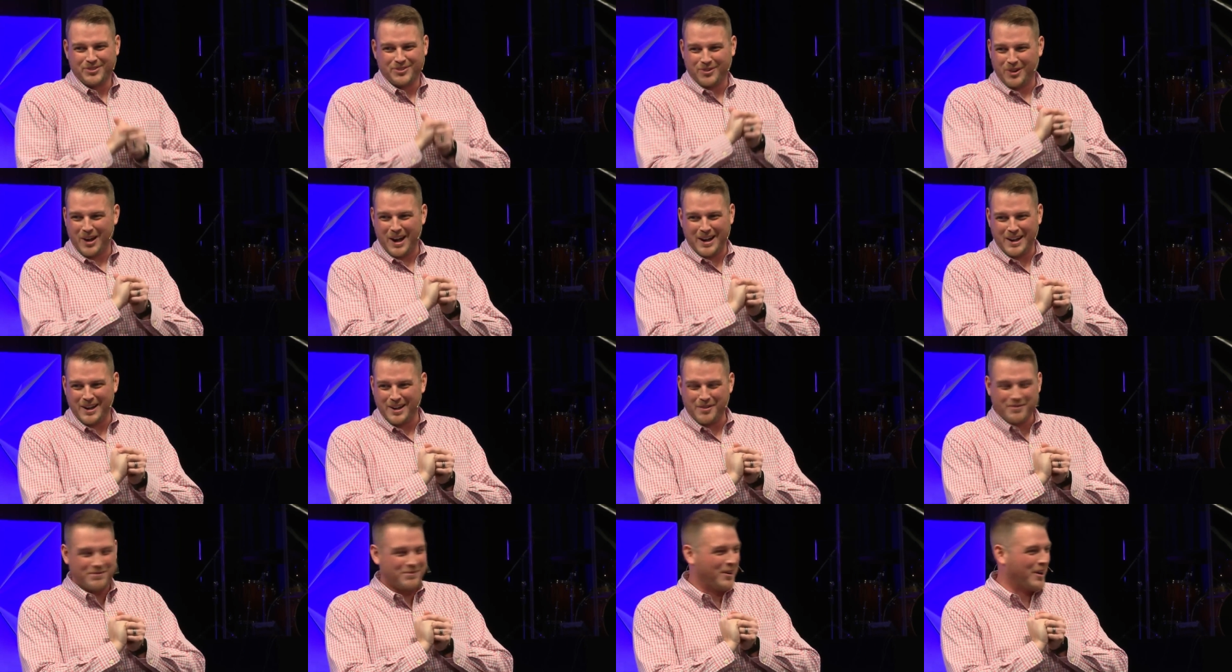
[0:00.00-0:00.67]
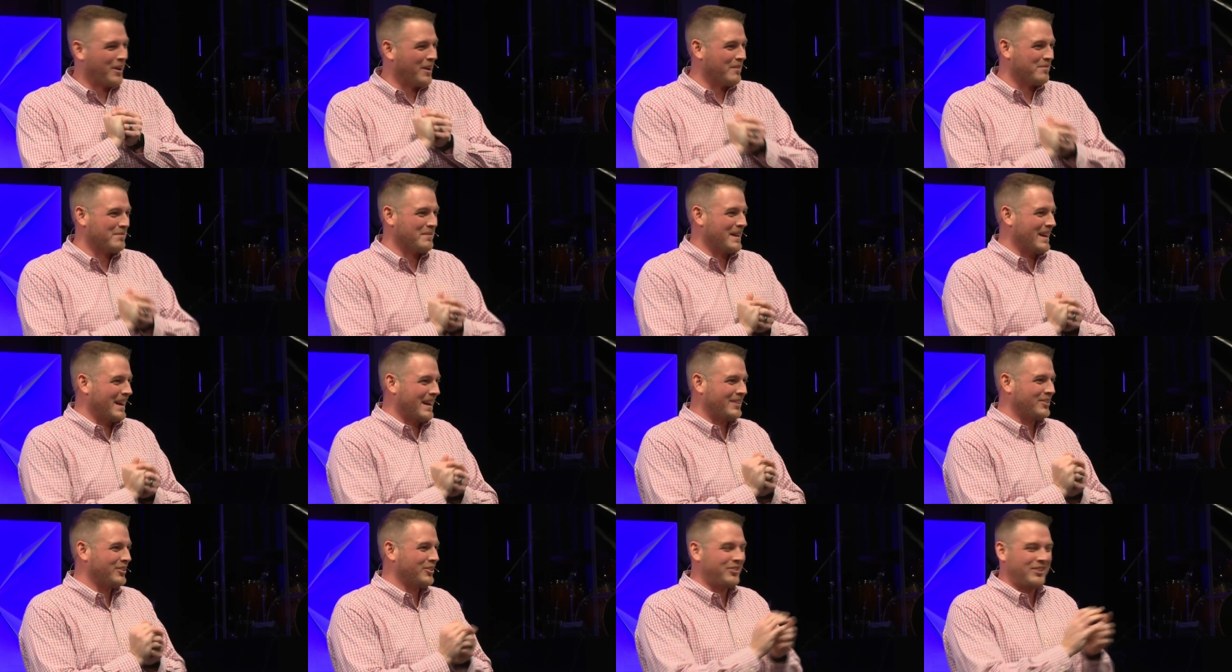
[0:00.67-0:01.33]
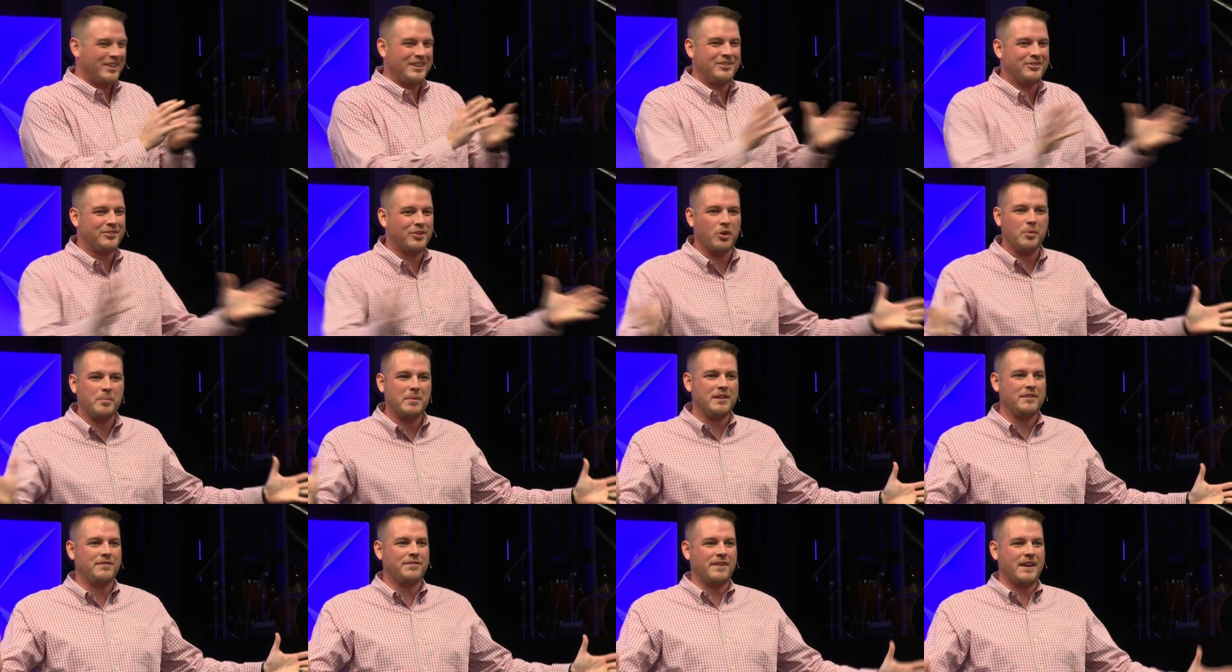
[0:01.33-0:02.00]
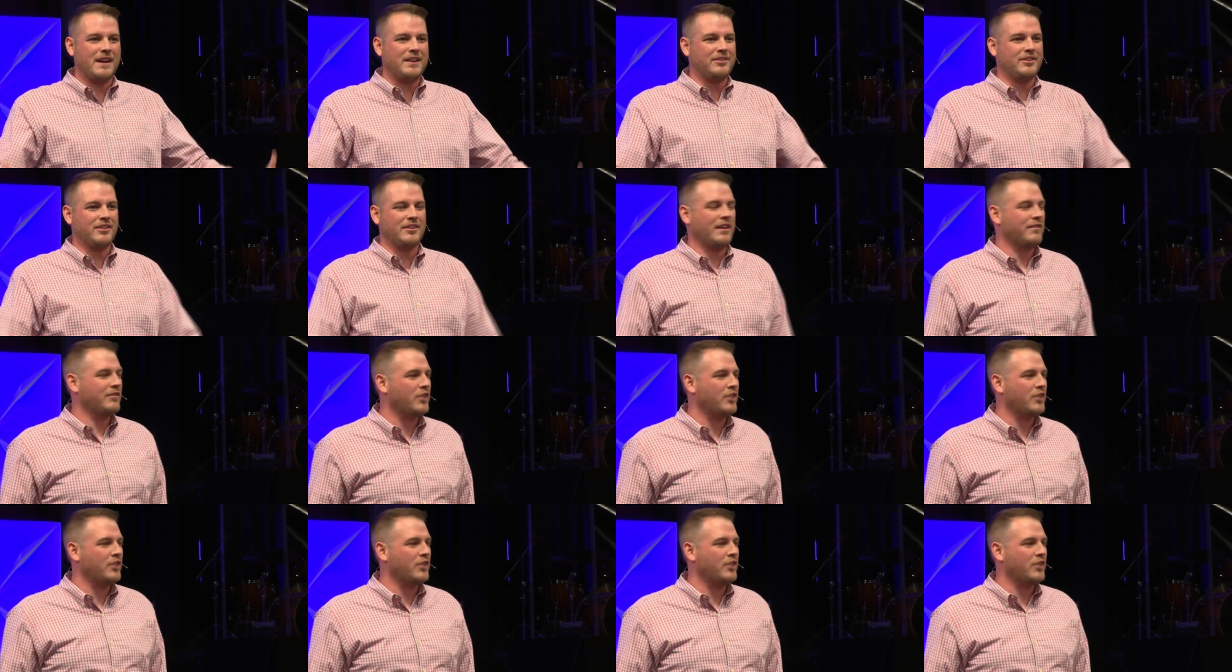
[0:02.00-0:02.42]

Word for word: right here in front of me. I just see so many faces.